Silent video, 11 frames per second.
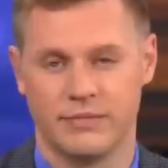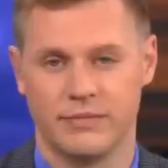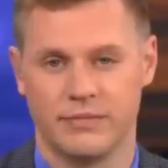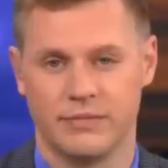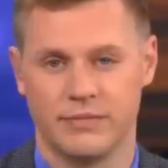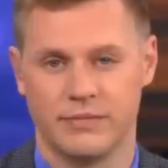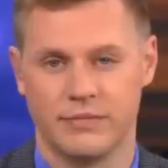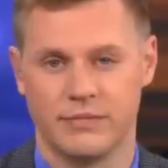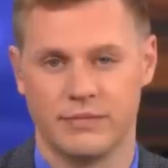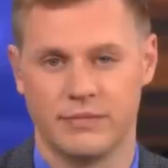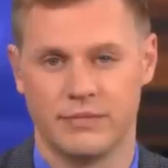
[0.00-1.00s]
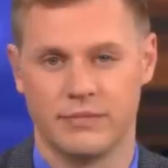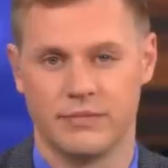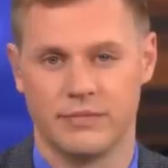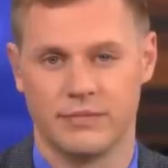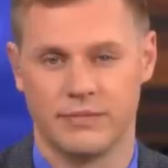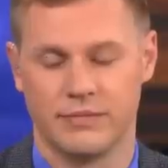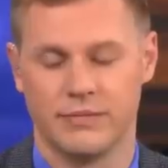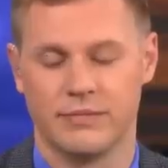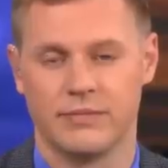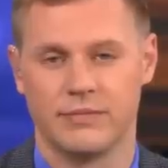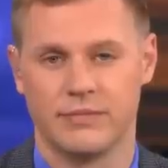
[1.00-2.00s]

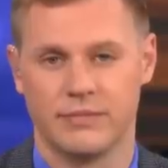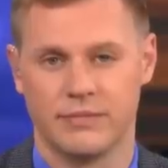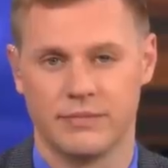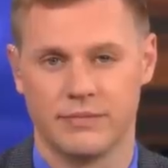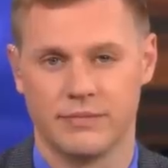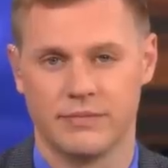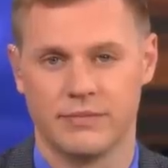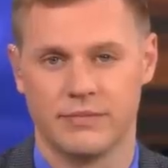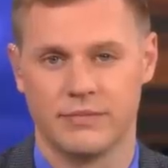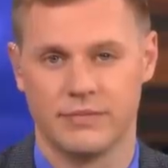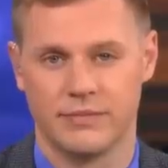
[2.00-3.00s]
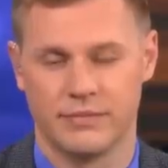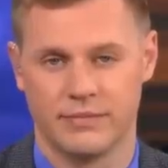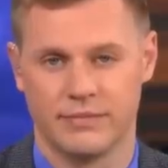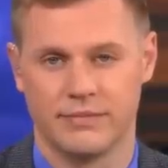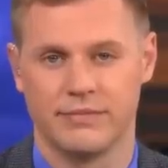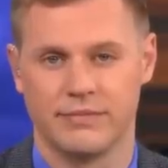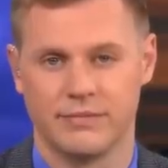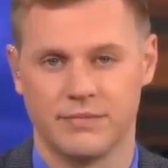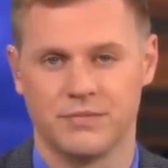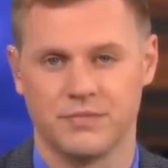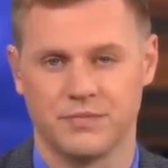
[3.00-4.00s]

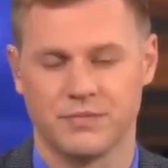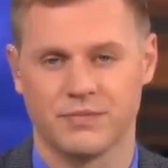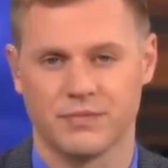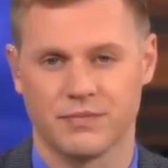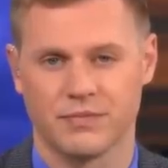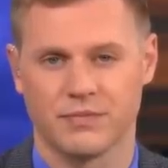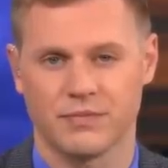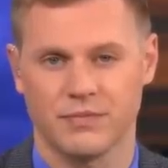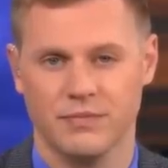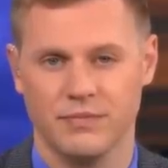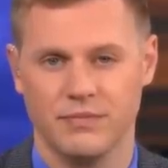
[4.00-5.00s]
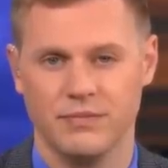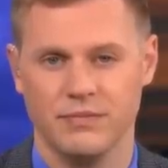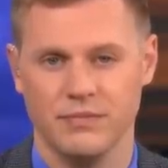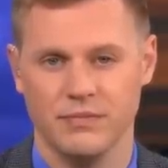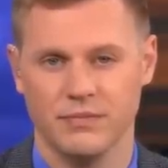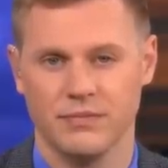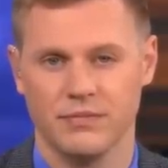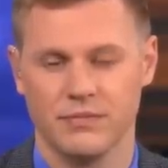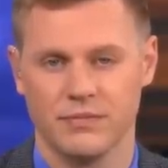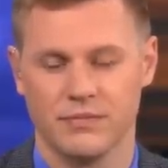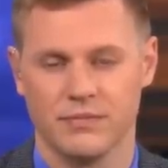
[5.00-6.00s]
(silent)